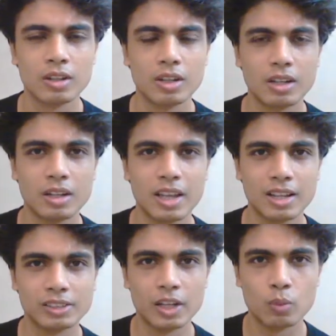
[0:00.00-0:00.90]
like I
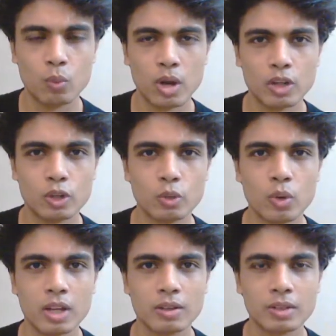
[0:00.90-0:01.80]
said, 1 to
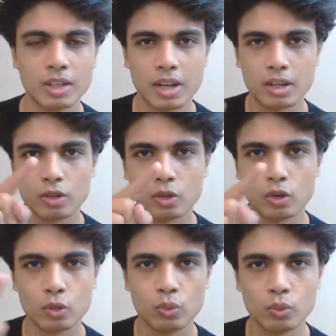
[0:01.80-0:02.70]
1 and
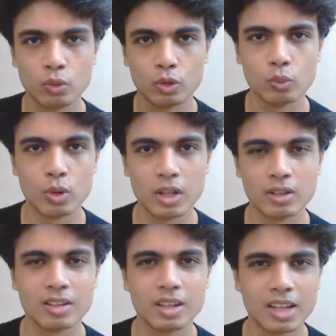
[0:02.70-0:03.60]
2 to
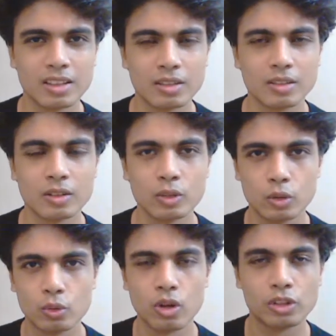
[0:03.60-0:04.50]
1. Again,
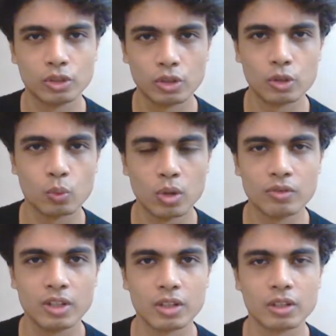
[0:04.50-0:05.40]
2 horizontal to 1
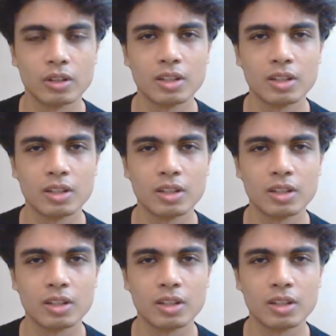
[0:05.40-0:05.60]
vertical.